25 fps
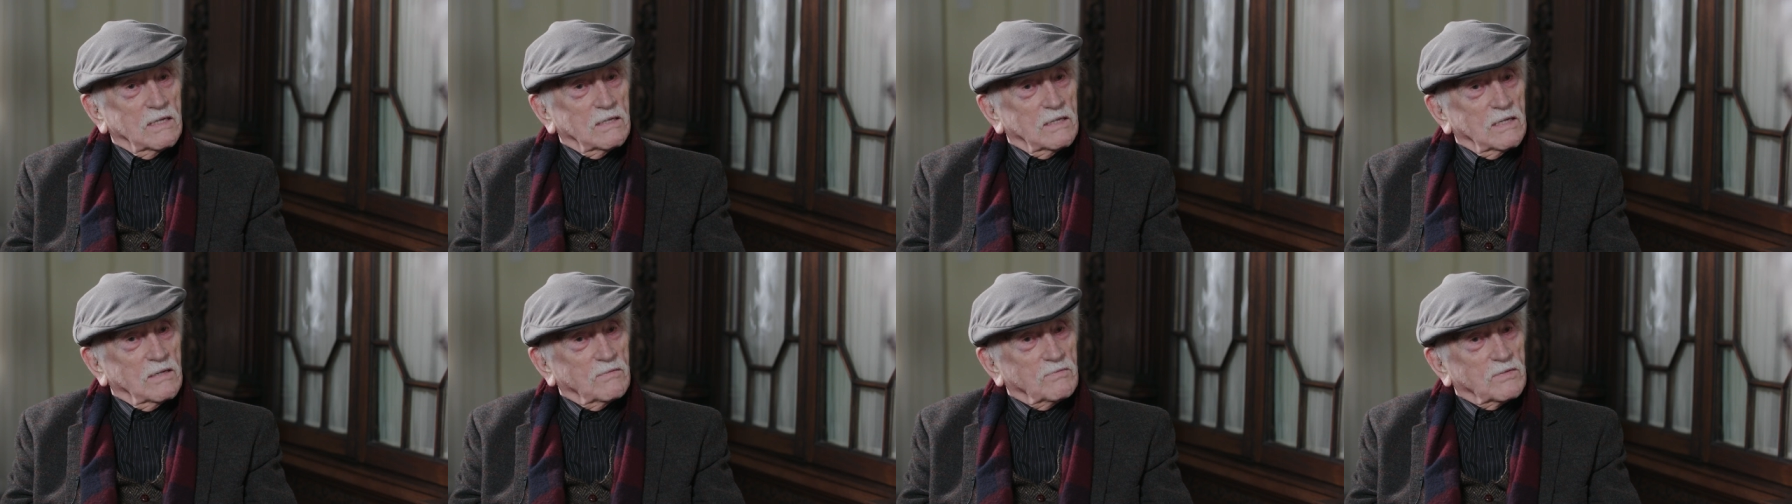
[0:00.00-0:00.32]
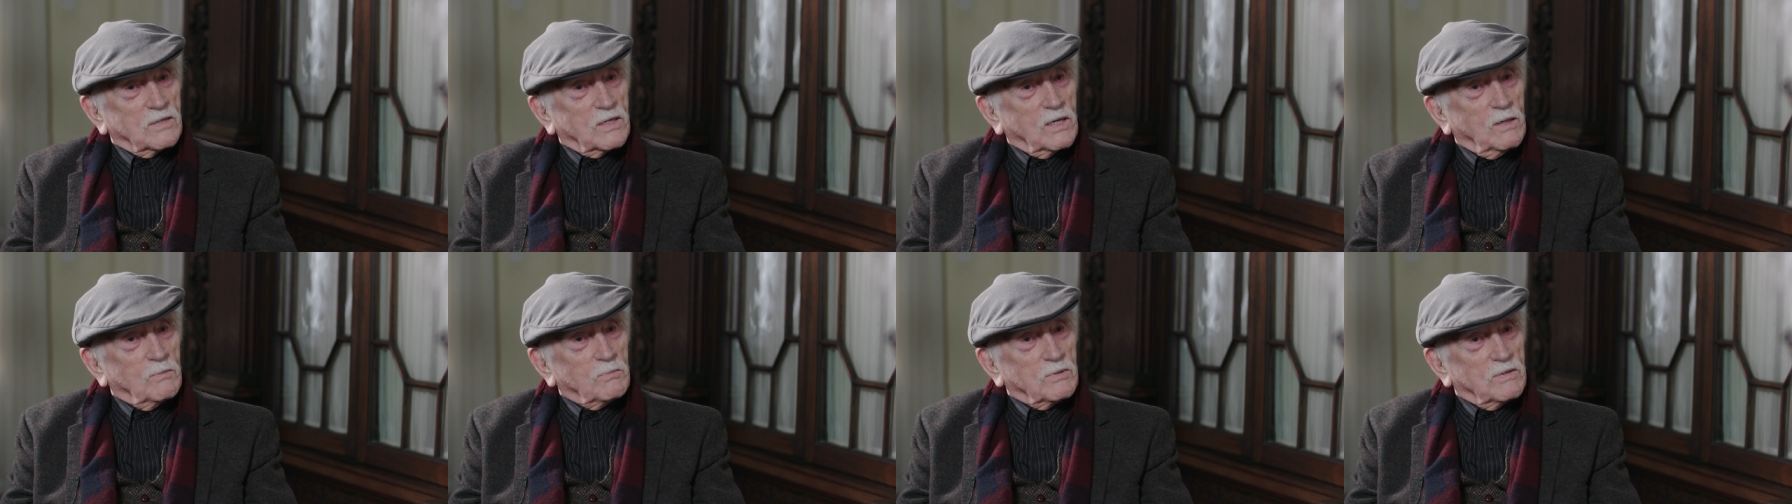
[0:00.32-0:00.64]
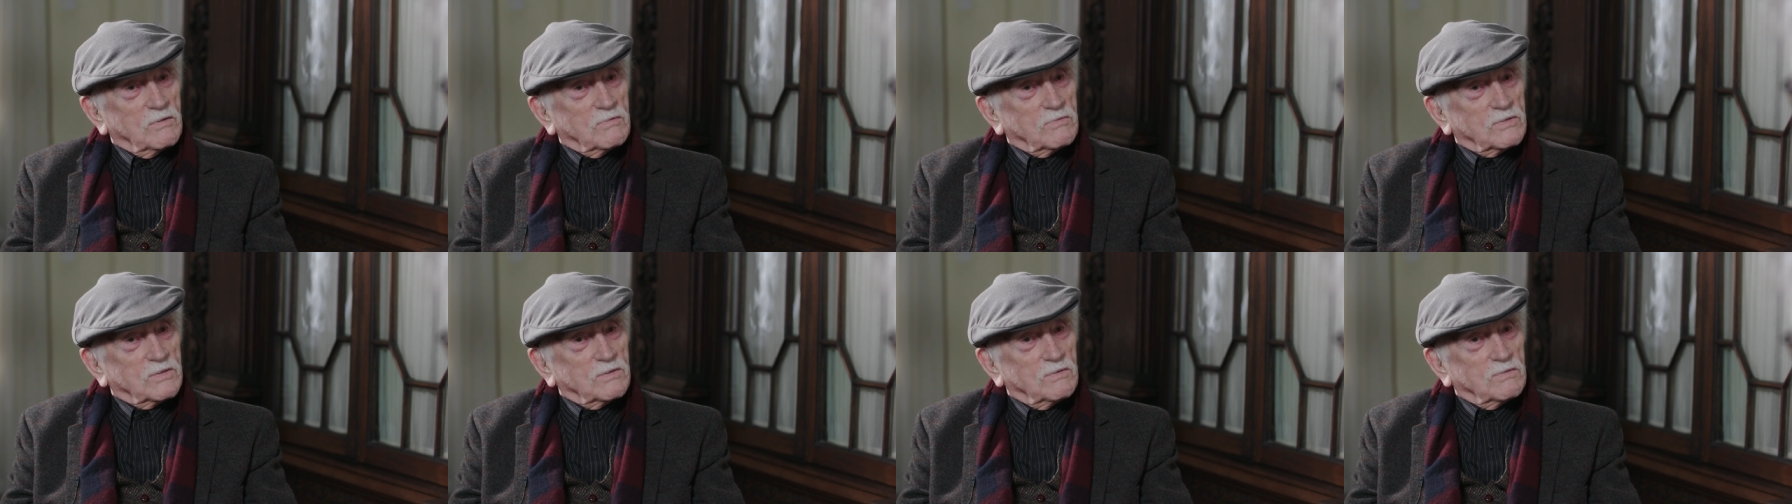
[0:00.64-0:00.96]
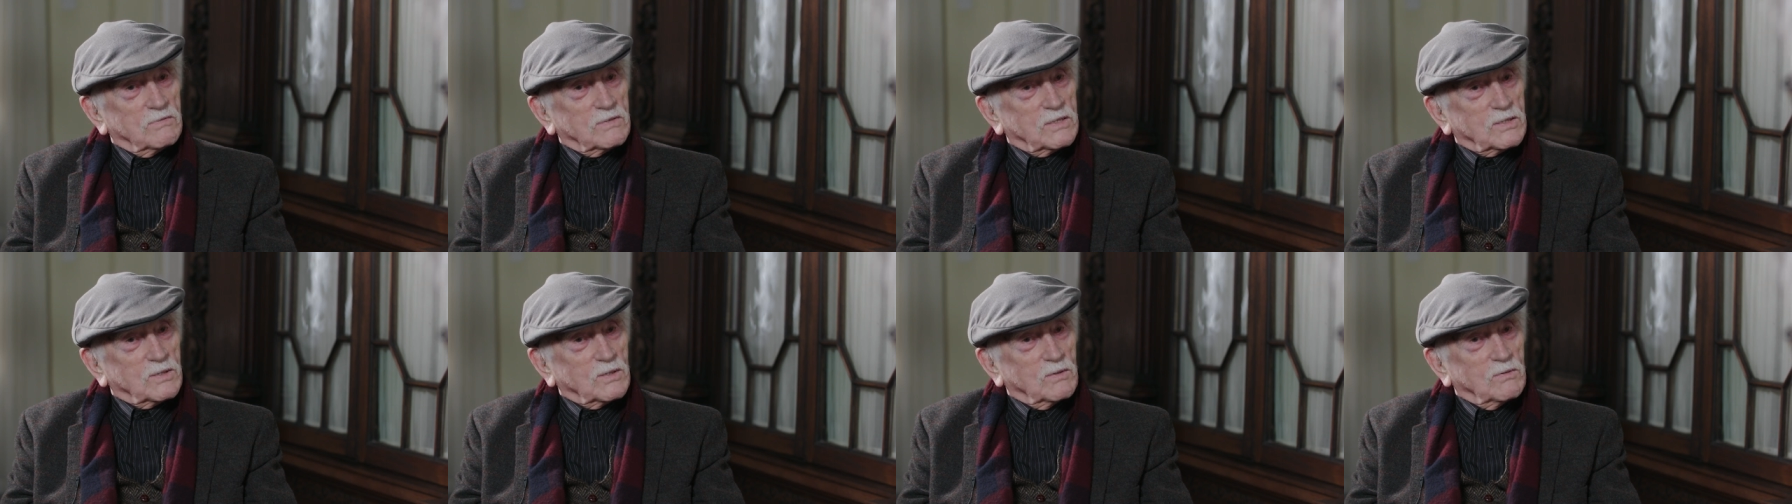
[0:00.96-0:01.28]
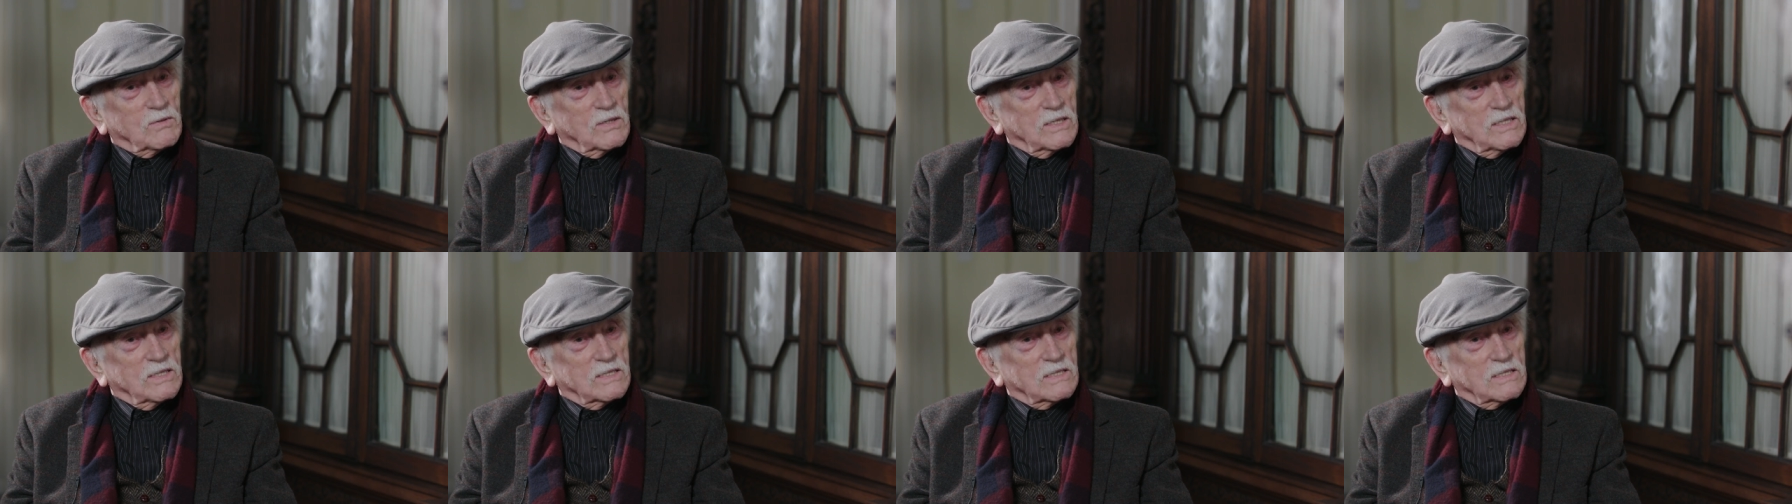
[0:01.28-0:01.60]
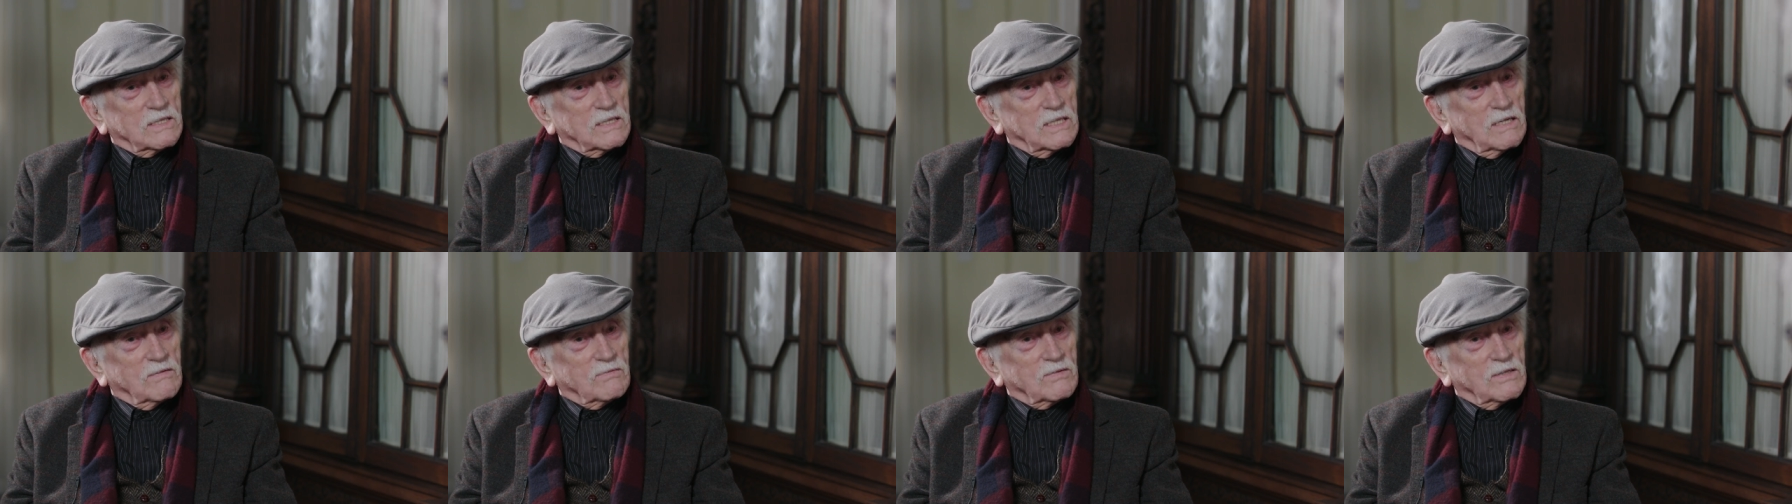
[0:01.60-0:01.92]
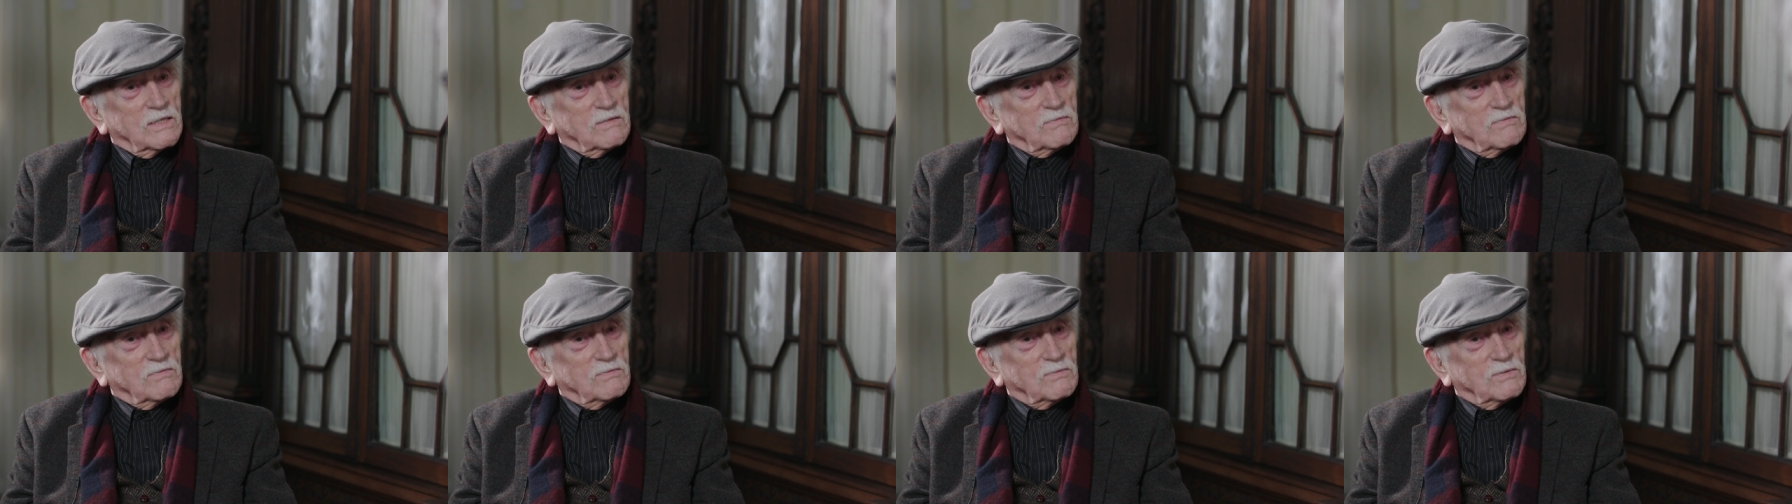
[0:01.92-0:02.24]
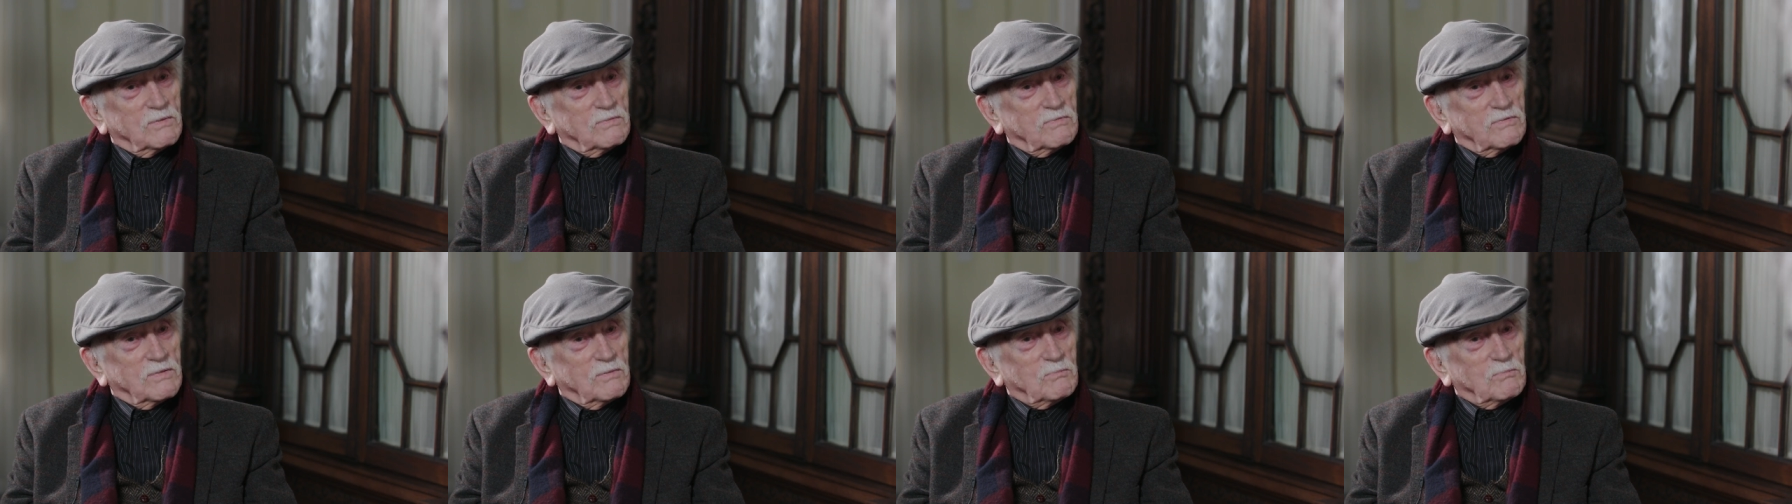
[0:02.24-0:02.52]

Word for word: I have a couple of stories that I've,